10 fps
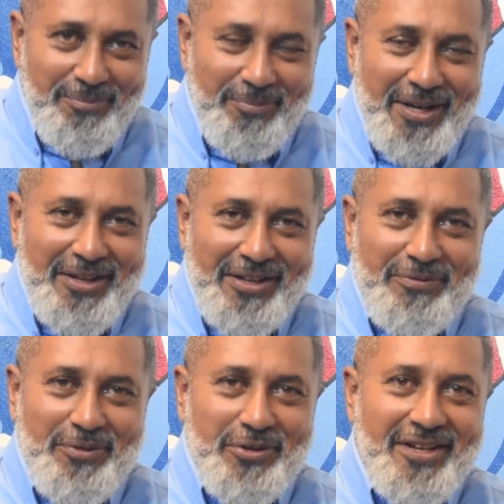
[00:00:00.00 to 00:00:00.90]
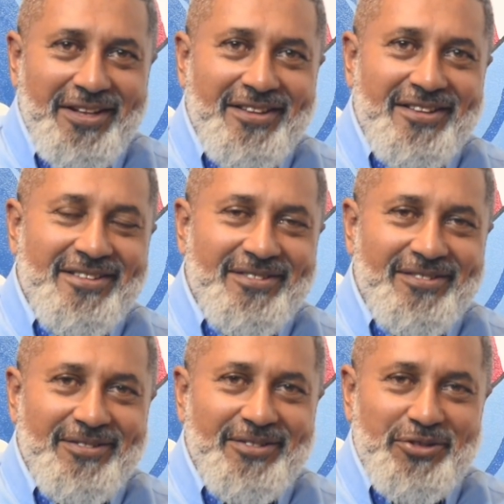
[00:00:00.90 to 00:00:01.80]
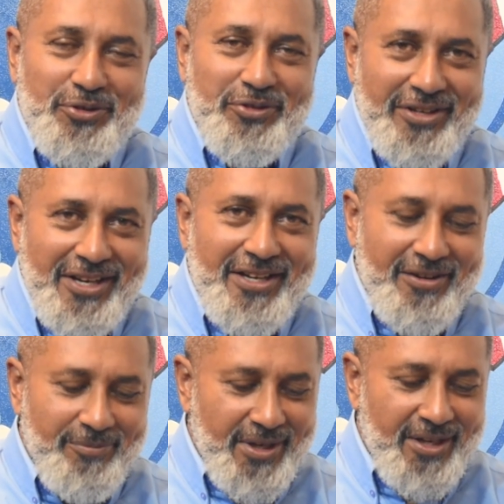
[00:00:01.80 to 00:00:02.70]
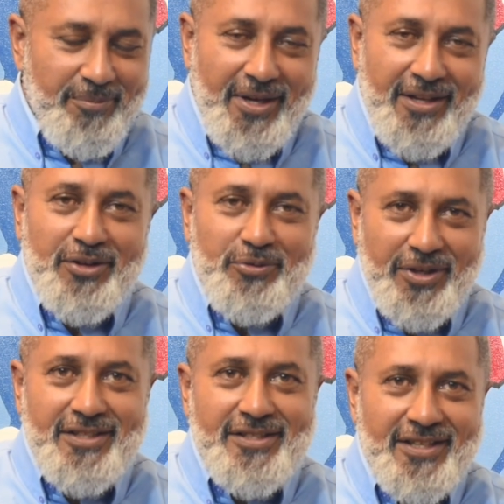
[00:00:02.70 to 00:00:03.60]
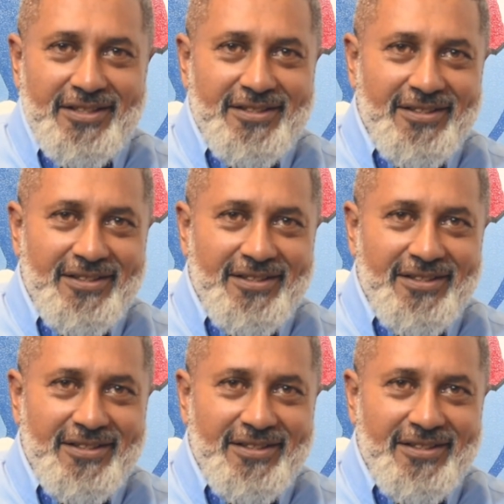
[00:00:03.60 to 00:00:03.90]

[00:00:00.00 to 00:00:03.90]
May the 14th should really have been May the 26th.